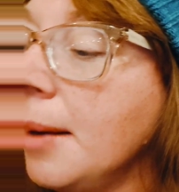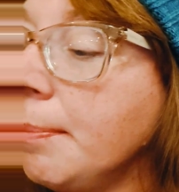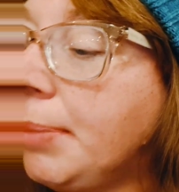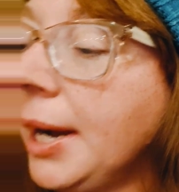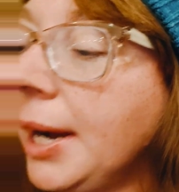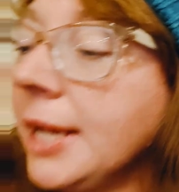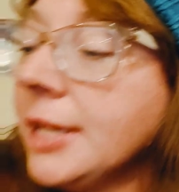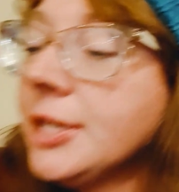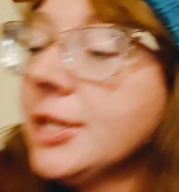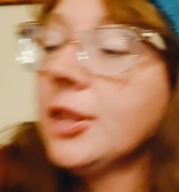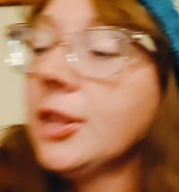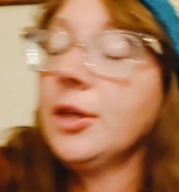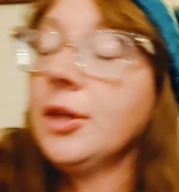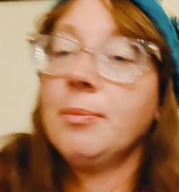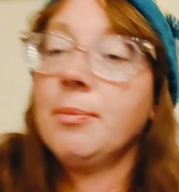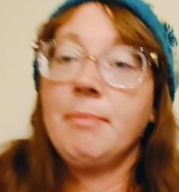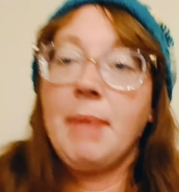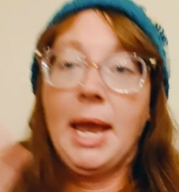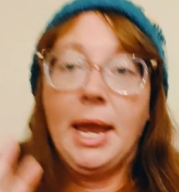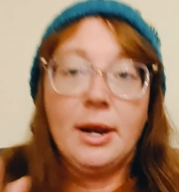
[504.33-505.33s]
But
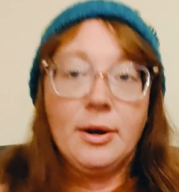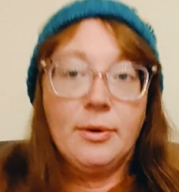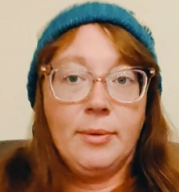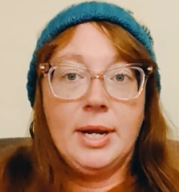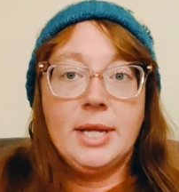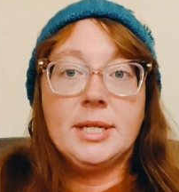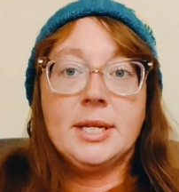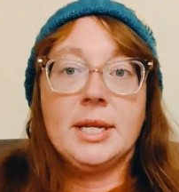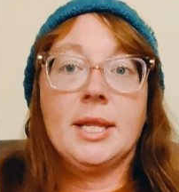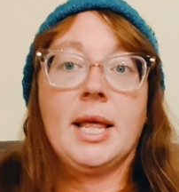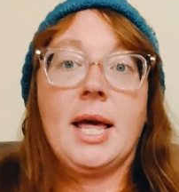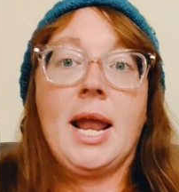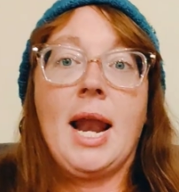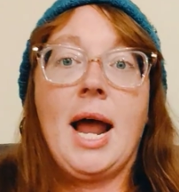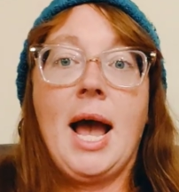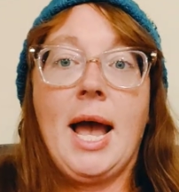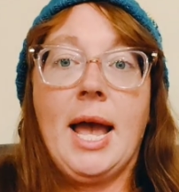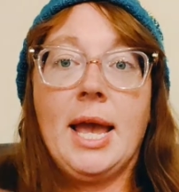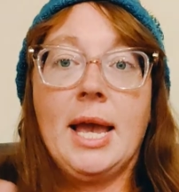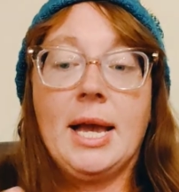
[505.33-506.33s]
the main reason that
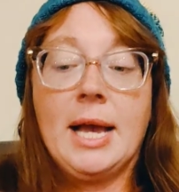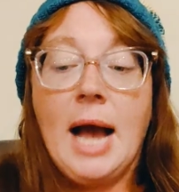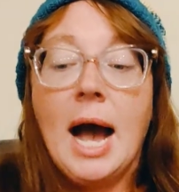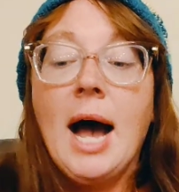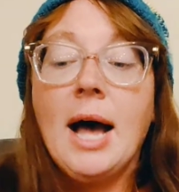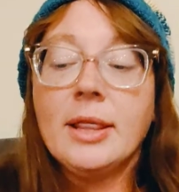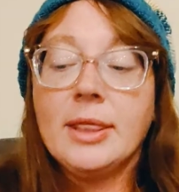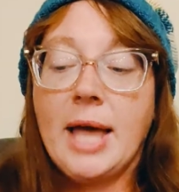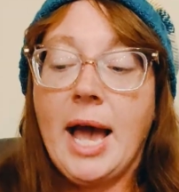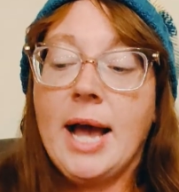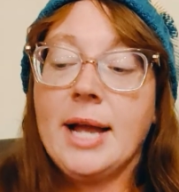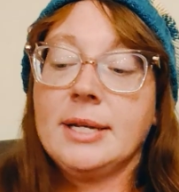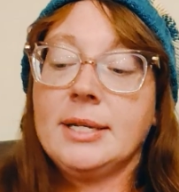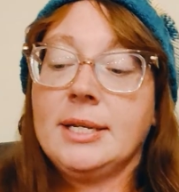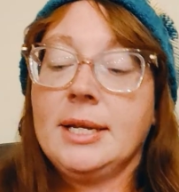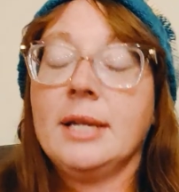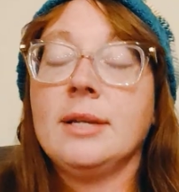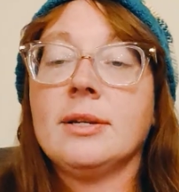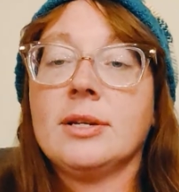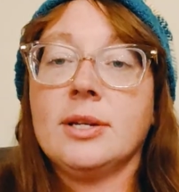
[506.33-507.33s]
I got that
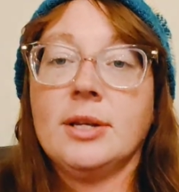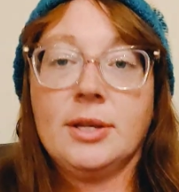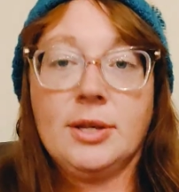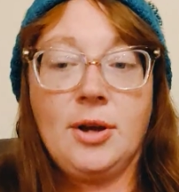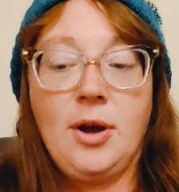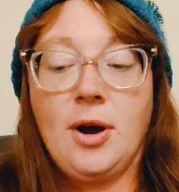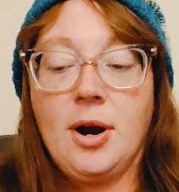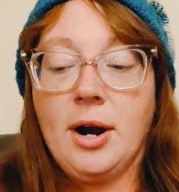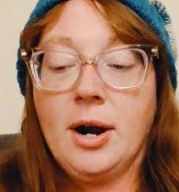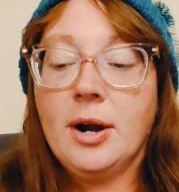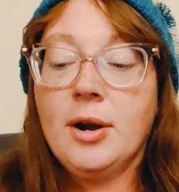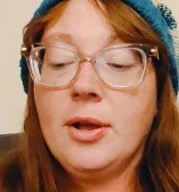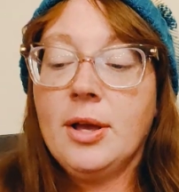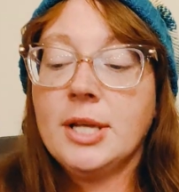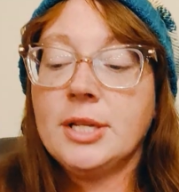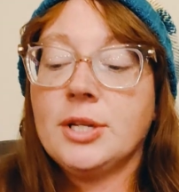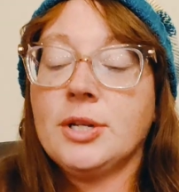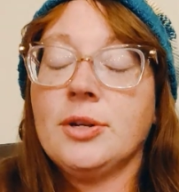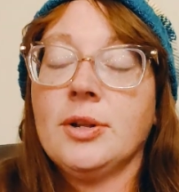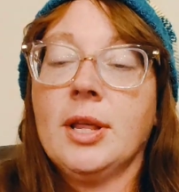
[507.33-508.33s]
tinsel yarn
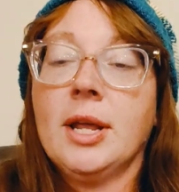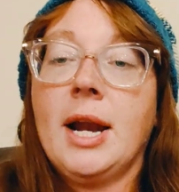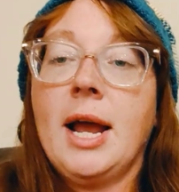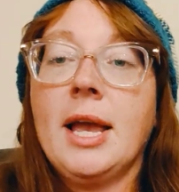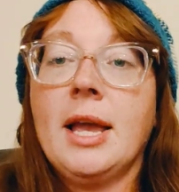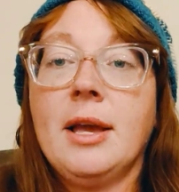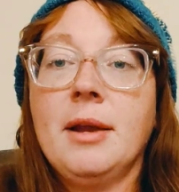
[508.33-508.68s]
is so that I